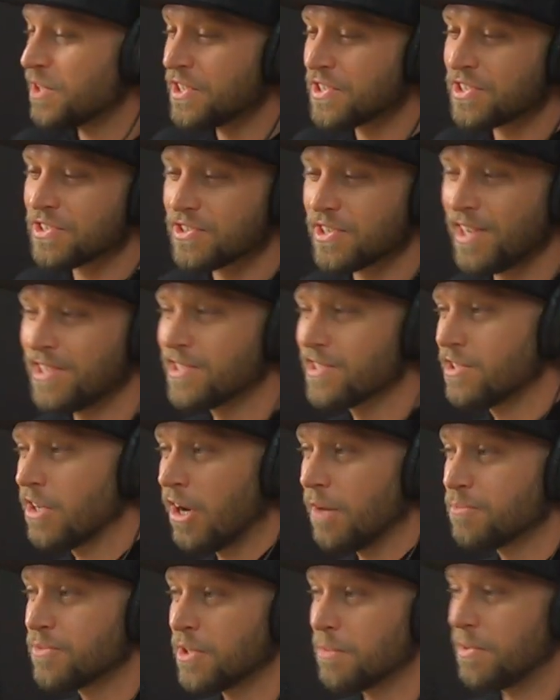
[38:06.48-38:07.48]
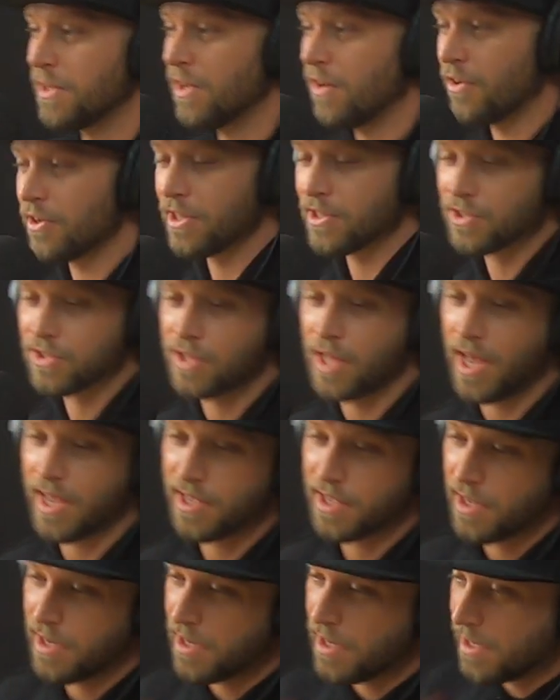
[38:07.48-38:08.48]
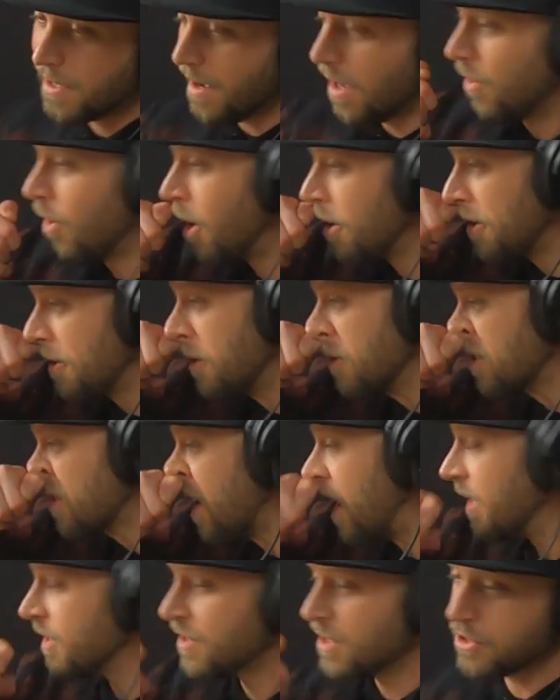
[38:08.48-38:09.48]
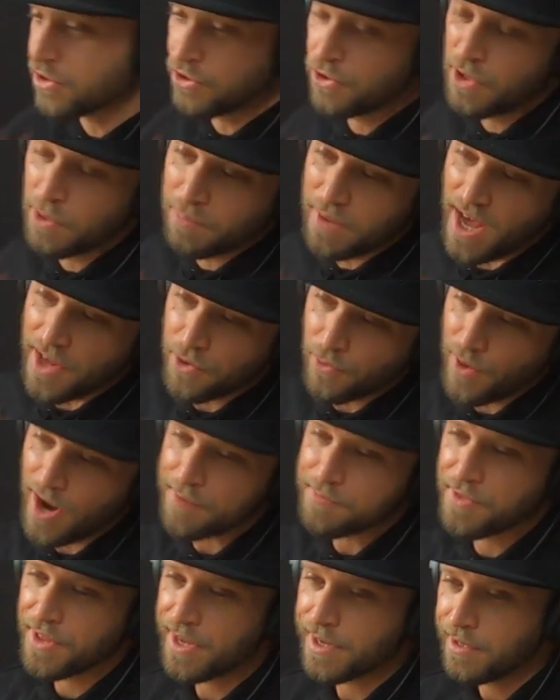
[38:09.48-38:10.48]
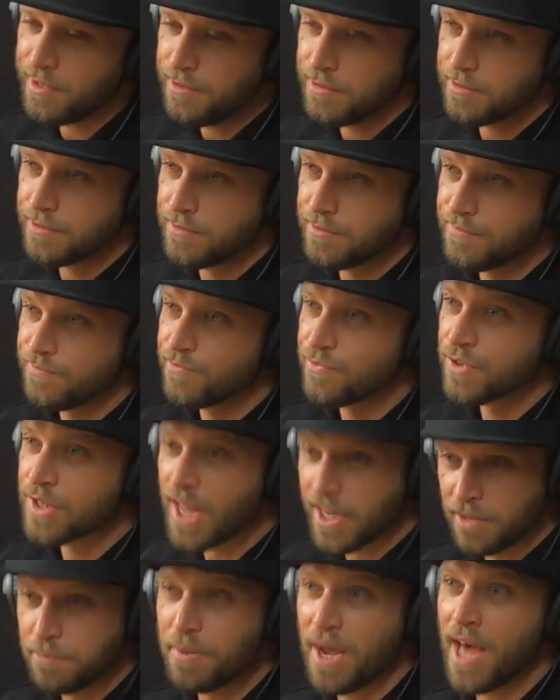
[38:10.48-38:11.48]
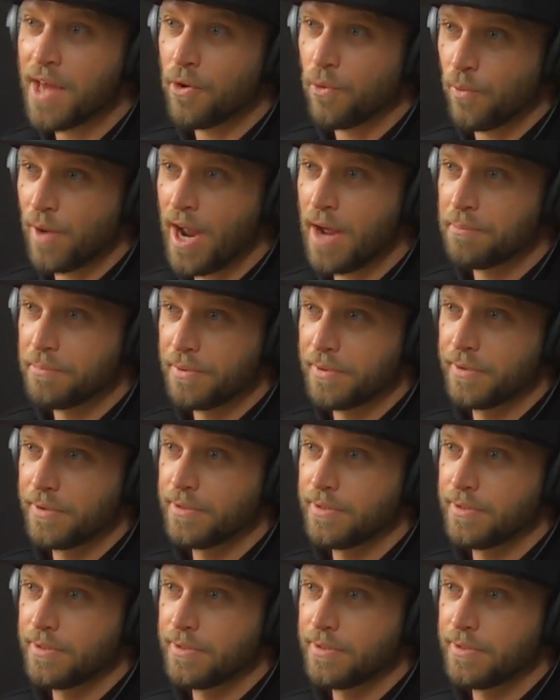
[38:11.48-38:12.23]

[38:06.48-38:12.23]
reasons I stopped, to be honest. Like a lot of those guys that do the battle rap thing, they battle rap.